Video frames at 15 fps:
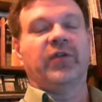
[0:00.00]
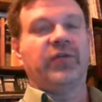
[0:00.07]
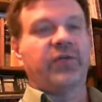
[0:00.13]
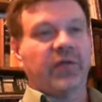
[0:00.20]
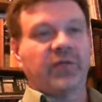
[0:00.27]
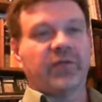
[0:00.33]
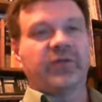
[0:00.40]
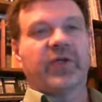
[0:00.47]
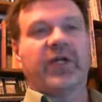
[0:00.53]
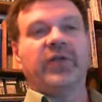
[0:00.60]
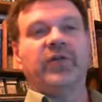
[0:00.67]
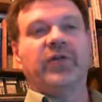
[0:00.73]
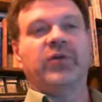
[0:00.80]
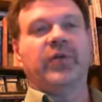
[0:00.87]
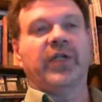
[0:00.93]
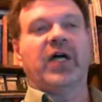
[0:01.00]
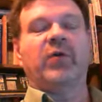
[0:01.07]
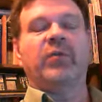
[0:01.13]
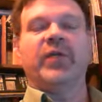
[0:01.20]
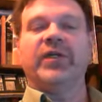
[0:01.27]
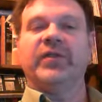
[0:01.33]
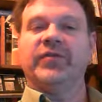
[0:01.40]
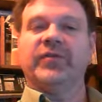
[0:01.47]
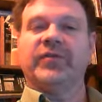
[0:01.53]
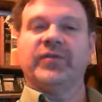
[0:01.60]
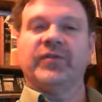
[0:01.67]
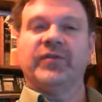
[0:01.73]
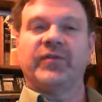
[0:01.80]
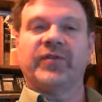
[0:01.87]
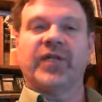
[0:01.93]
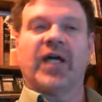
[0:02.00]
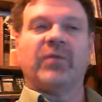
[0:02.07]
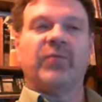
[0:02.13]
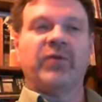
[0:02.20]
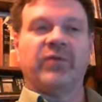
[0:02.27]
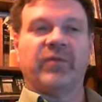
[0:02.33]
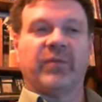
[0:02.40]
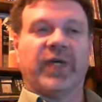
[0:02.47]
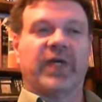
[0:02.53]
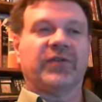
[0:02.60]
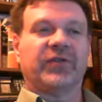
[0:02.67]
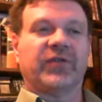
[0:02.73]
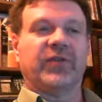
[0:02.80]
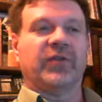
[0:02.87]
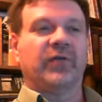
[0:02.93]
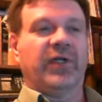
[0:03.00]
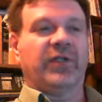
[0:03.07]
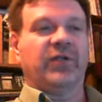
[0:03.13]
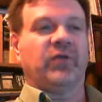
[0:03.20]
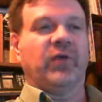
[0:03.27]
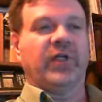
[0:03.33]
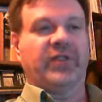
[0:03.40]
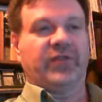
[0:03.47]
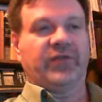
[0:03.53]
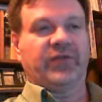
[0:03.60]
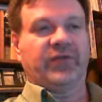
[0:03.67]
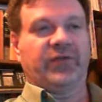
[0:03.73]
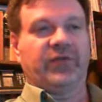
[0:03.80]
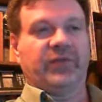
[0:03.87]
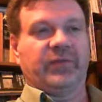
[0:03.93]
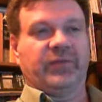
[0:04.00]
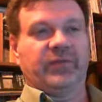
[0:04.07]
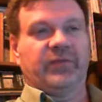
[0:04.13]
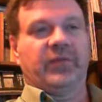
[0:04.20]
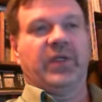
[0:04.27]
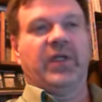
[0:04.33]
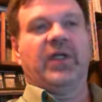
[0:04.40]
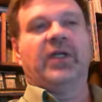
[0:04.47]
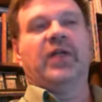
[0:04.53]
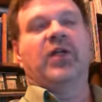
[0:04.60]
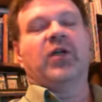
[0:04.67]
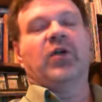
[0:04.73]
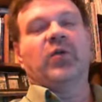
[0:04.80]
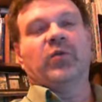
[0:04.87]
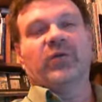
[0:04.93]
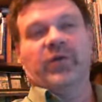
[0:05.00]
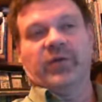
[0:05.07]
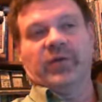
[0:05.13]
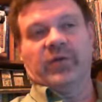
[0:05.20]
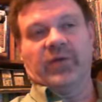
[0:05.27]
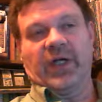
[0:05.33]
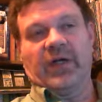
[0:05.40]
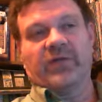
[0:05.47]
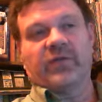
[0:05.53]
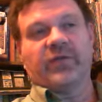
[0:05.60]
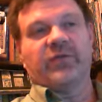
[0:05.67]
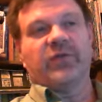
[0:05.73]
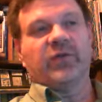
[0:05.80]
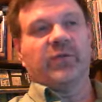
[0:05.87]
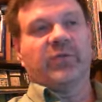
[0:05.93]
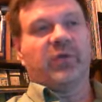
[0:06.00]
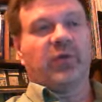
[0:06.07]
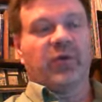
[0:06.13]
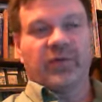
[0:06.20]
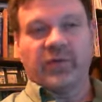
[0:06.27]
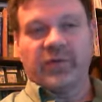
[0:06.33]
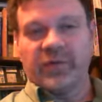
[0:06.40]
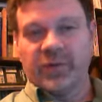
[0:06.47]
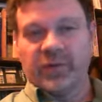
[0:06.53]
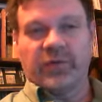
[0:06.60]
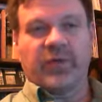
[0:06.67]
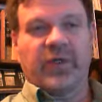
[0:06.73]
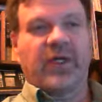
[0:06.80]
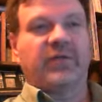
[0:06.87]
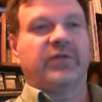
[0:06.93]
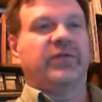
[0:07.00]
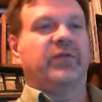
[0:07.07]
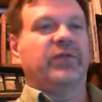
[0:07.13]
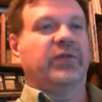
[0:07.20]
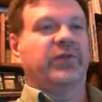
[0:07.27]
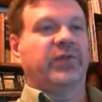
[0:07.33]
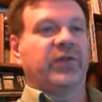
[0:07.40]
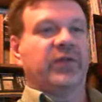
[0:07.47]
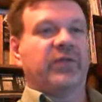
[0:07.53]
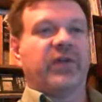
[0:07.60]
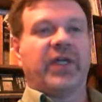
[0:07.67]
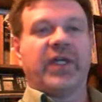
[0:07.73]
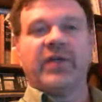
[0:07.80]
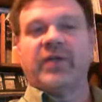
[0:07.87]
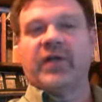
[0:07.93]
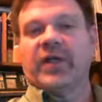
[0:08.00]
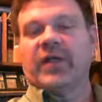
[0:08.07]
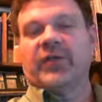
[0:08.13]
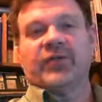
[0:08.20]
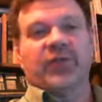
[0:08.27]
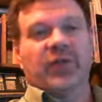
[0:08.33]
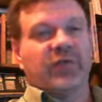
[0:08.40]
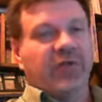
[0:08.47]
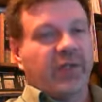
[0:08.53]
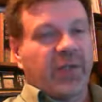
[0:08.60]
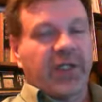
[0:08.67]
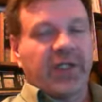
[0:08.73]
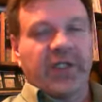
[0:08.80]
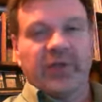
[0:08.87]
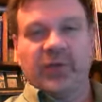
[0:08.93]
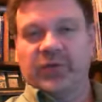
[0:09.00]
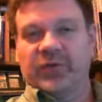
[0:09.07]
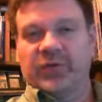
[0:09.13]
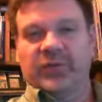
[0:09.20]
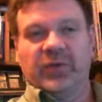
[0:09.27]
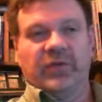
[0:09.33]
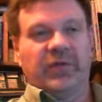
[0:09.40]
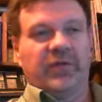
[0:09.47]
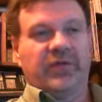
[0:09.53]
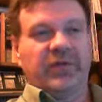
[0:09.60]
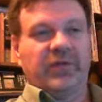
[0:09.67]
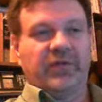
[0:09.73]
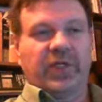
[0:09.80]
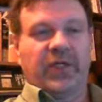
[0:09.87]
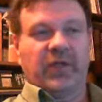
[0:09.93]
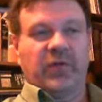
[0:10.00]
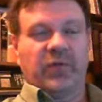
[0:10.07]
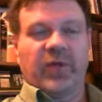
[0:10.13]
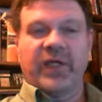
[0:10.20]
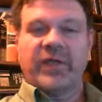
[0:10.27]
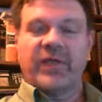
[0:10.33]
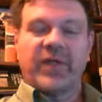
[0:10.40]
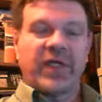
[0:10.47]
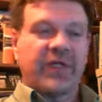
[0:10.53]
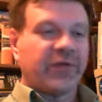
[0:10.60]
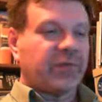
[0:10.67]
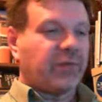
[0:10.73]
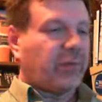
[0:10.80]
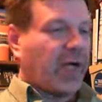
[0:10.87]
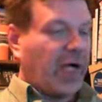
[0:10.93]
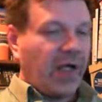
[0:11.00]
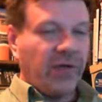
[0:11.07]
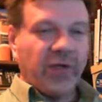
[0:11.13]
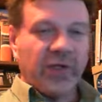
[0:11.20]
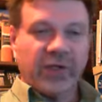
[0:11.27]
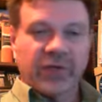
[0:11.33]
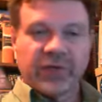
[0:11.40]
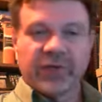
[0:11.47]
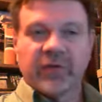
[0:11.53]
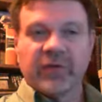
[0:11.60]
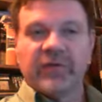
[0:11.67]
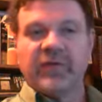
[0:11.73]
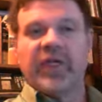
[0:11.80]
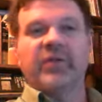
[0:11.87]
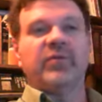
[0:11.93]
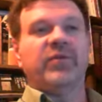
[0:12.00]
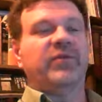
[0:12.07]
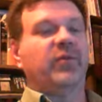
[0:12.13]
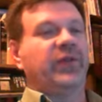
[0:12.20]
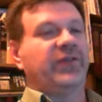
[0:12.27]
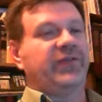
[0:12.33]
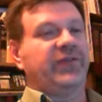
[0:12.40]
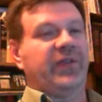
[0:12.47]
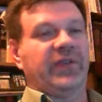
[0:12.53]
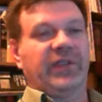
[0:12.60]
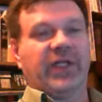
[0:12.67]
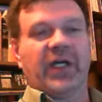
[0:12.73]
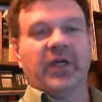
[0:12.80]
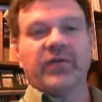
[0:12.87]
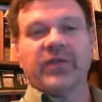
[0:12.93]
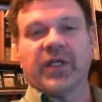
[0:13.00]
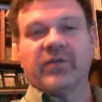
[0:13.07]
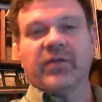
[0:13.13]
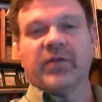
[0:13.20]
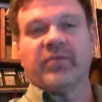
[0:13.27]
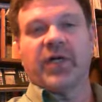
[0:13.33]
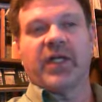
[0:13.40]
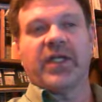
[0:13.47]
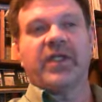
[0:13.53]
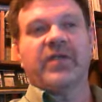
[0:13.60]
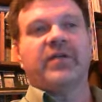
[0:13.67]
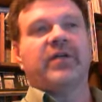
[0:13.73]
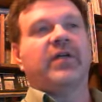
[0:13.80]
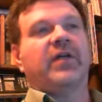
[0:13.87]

Don't try to do it now, because it'll stop you from asking the right questions. Review a draft of your report, review a draft of your survey. SurveyMonkey works perfectly fine to write these. Pilot your survey before you send it out to everybody.